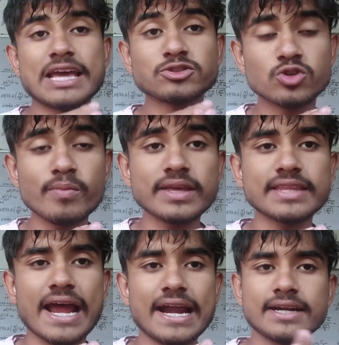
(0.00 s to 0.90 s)

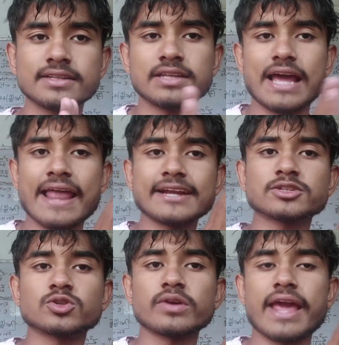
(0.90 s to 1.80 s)
assuming that the
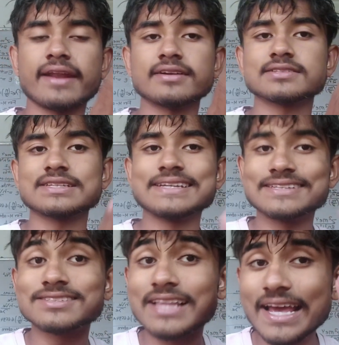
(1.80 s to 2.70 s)
electron
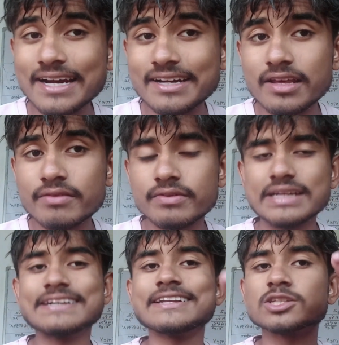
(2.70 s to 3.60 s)
energy is negative,
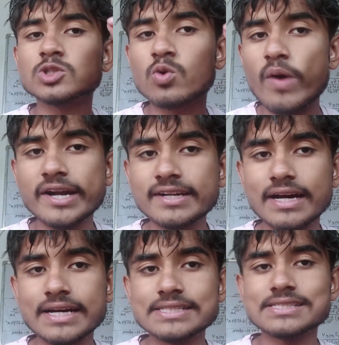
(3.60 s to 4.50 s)
it is
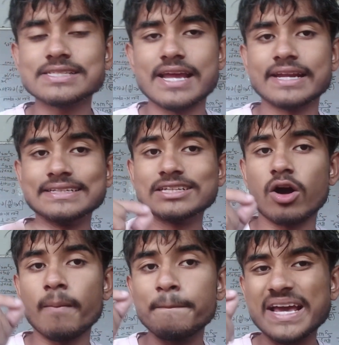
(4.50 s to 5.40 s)
quantized, and
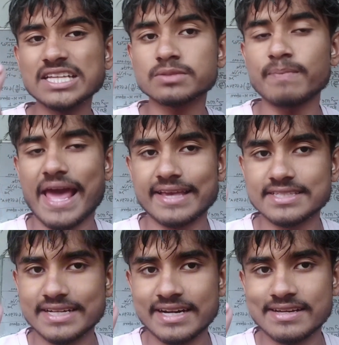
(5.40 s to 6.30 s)
it obeys
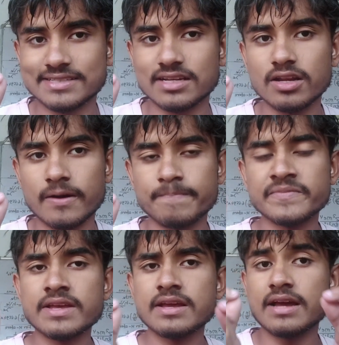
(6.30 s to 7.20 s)
Planck's radiation law.
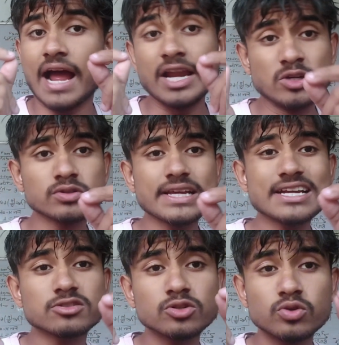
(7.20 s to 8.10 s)
I know the
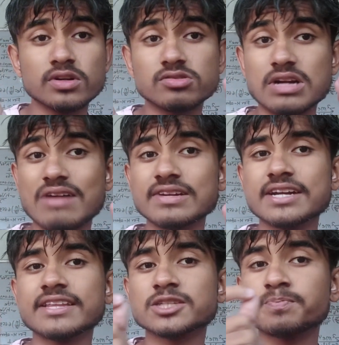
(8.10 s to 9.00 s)
electron do not travel
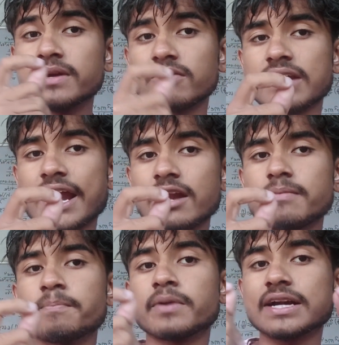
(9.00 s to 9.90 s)
at the speed of
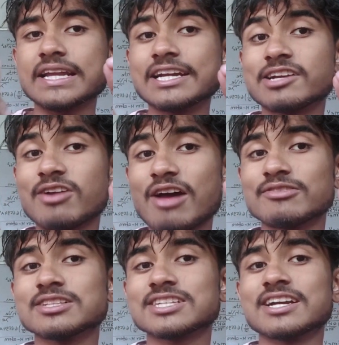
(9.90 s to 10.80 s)
light, but it
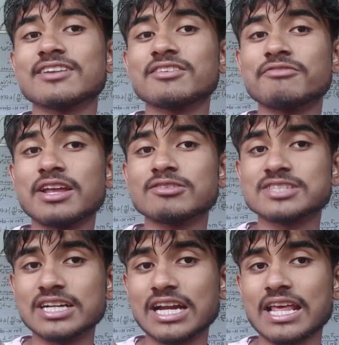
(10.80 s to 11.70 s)
travels at the
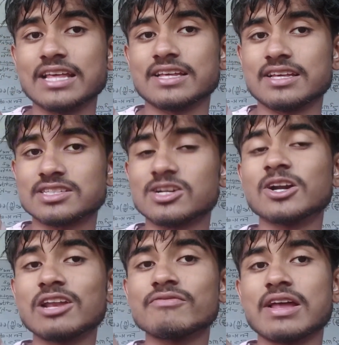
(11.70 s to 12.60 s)
velocity,
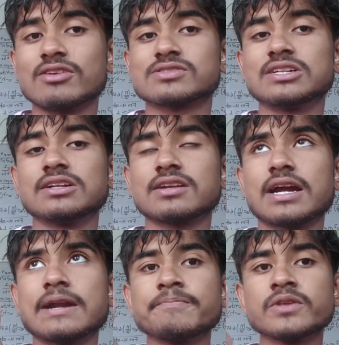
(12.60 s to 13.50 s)
certain velocity,
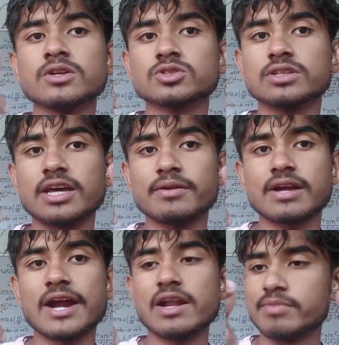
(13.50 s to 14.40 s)
right? So there
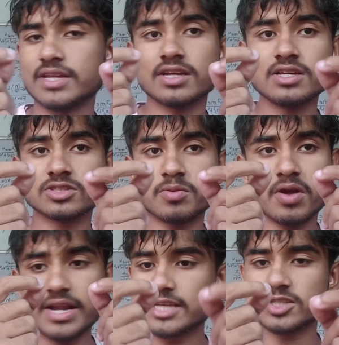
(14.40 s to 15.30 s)
will kind of be
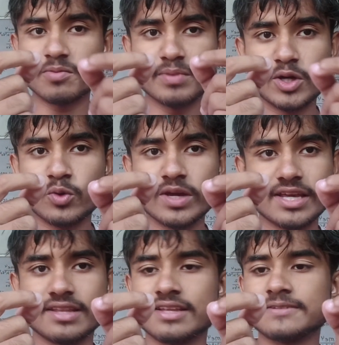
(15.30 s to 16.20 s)
some connection
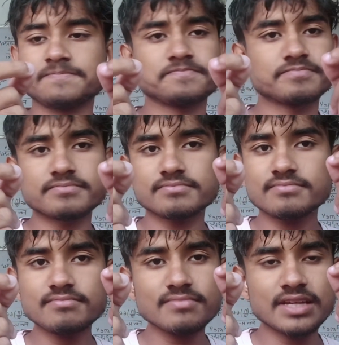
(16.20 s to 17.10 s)
between
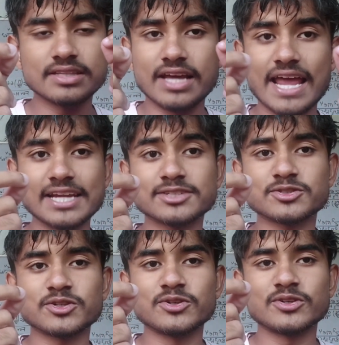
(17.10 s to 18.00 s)
the
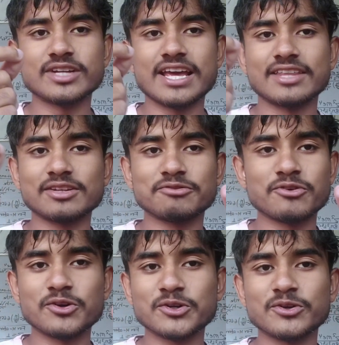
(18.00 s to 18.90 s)
electron and the
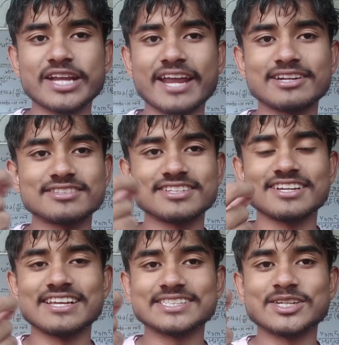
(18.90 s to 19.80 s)
photon energy
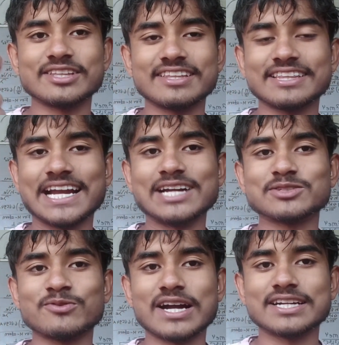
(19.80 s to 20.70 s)
relation.
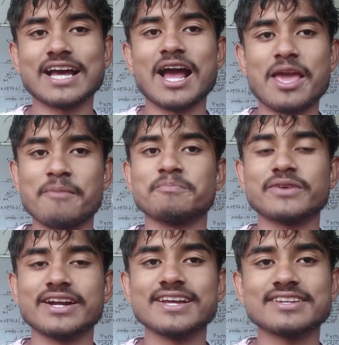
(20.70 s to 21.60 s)
That's what I am
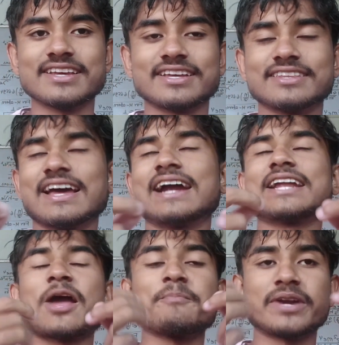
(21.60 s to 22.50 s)
predicting,
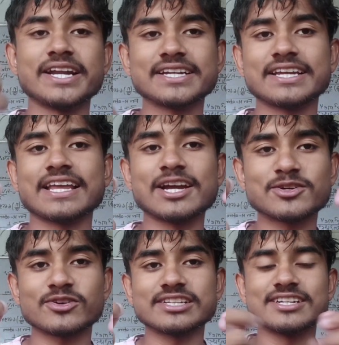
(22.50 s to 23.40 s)
that I am predicting
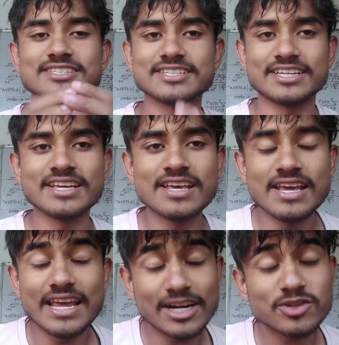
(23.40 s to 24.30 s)
electron energy.
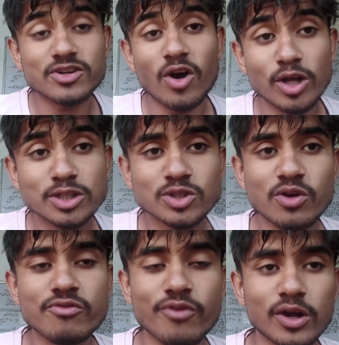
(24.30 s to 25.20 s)
Electron
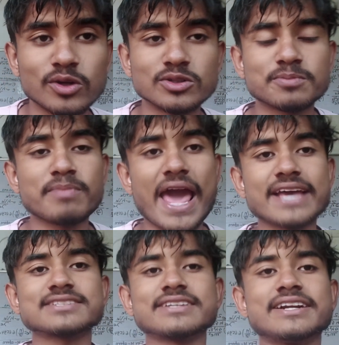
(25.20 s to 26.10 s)
also follows
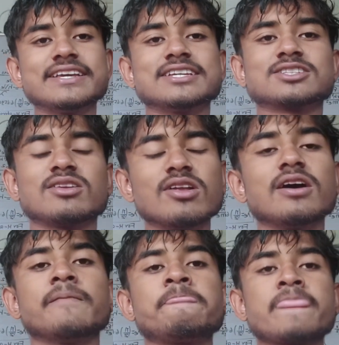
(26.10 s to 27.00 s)
Planck's radiation
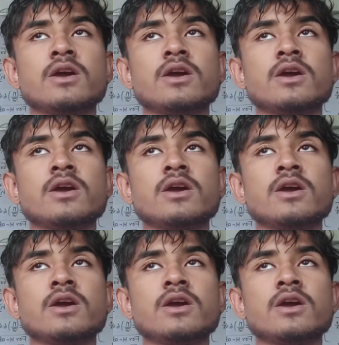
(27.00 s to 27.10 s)
law.